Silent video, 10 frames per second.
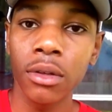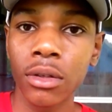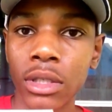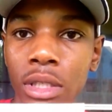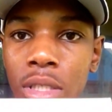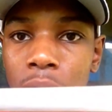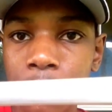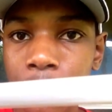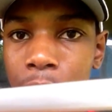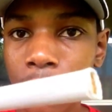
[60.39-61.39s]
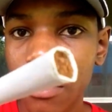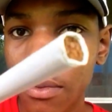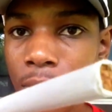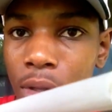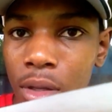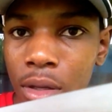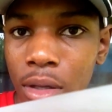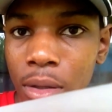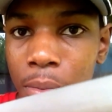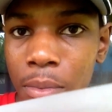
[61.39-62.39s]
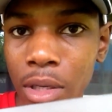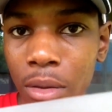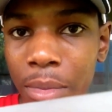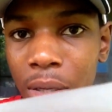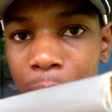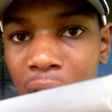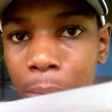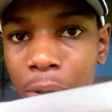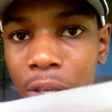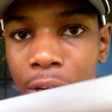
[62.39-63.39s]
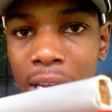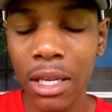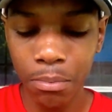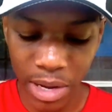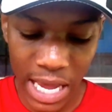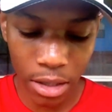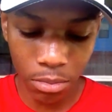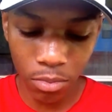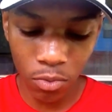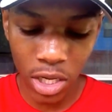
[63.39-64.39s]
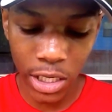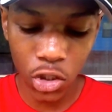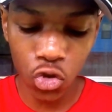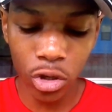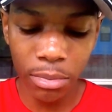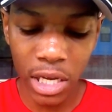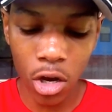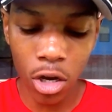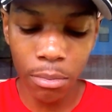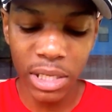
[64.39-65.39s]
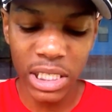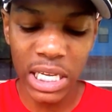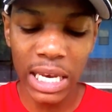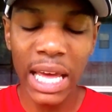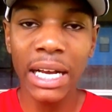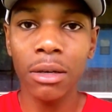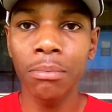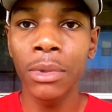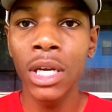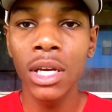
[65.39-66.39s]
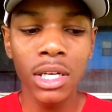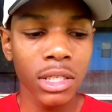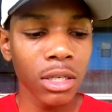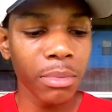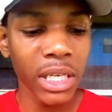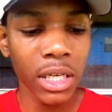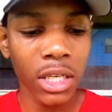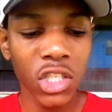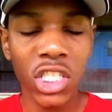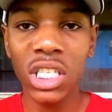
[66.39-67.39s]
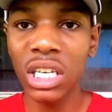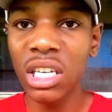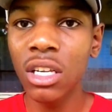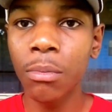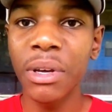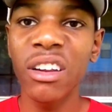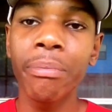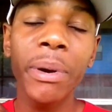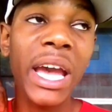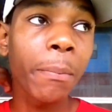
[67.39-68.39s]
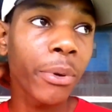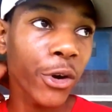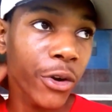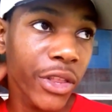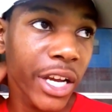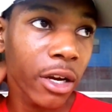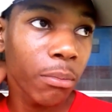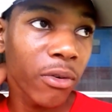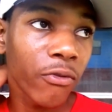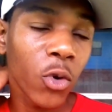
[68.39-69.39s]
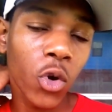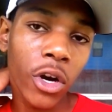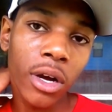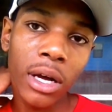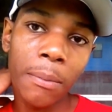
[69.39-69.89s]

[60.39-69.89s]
You can see a little bit of paper there. I didn't pack them extremely hard because I like them to be just a little bit of paper there before